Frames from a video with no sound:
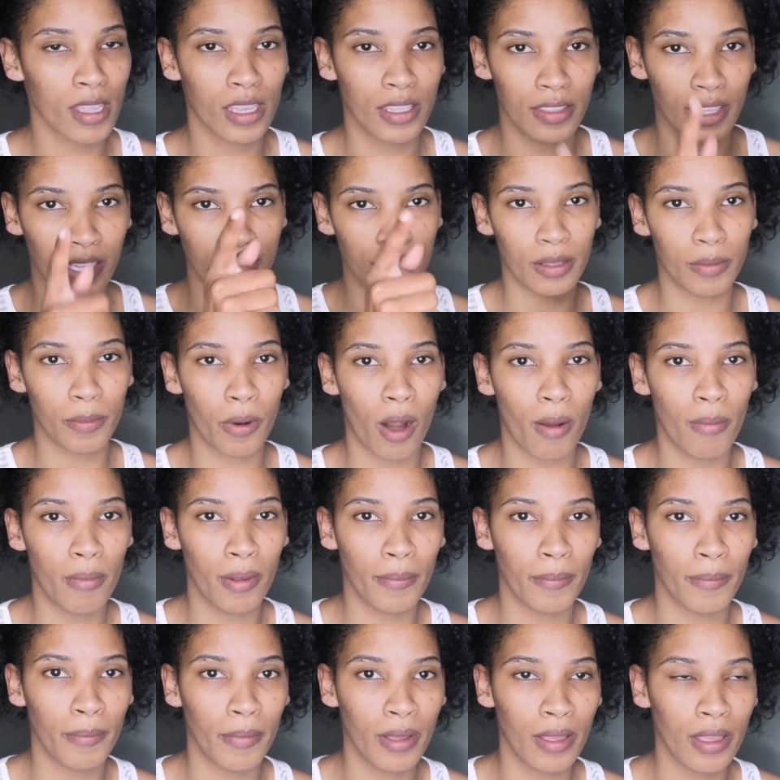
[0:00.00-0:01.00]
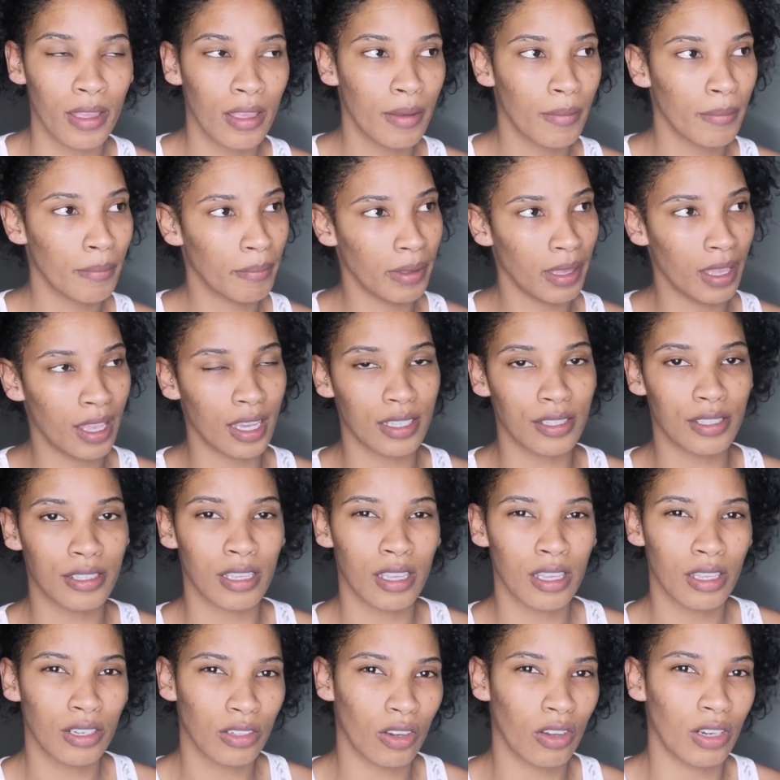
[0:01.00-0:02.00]
that's the problem.
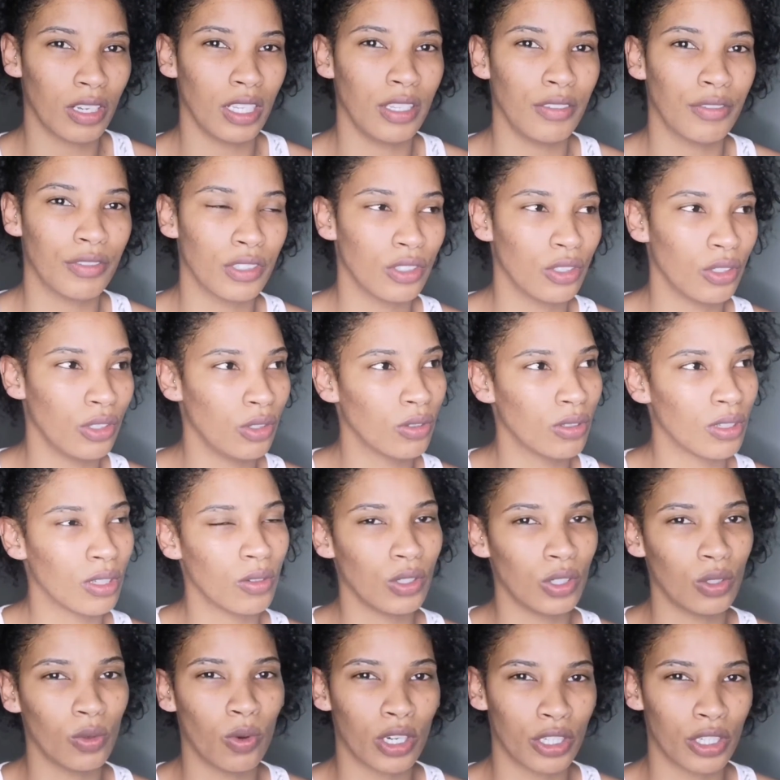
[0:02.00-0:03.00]
Because not even do you know you